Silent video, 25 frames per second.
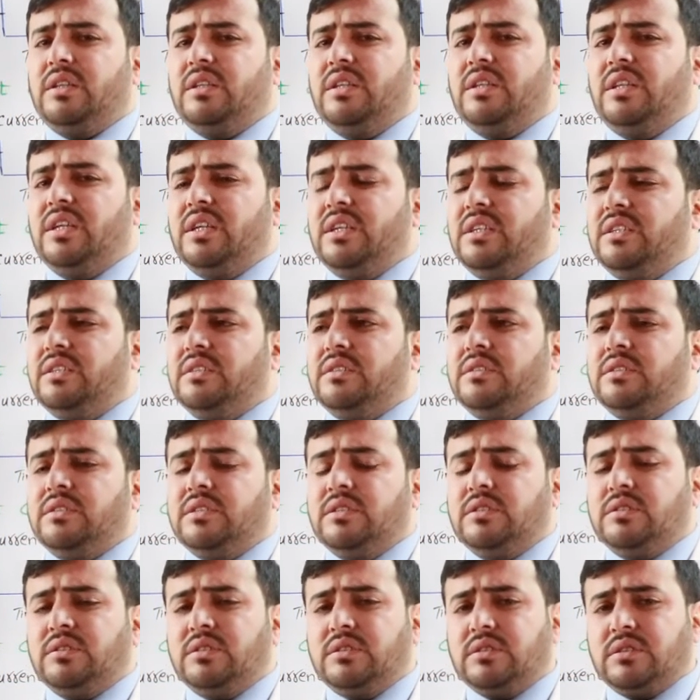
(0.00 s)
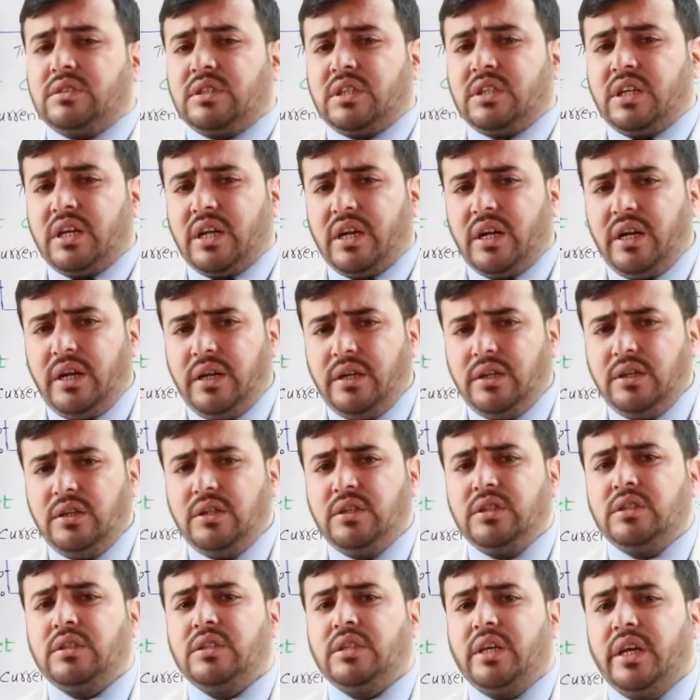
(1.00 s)
The
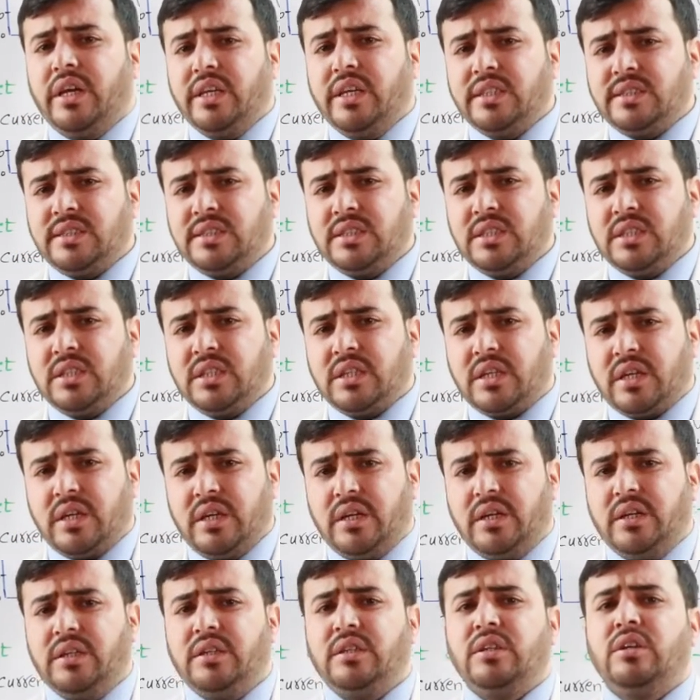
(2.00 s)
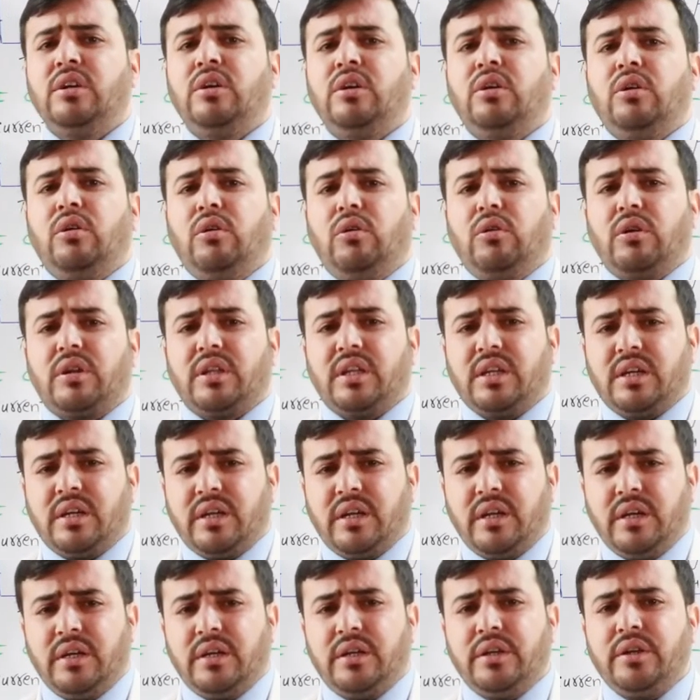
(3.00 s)
current, AC current, or the
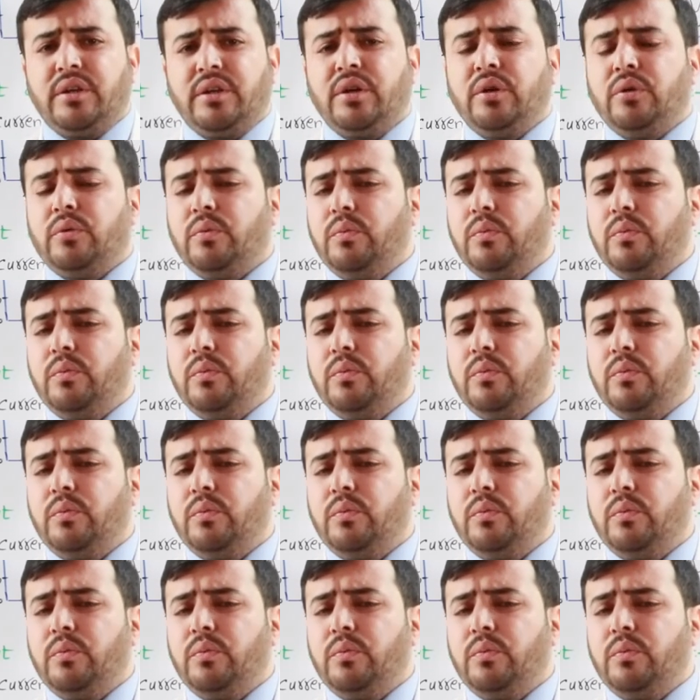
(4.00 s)
current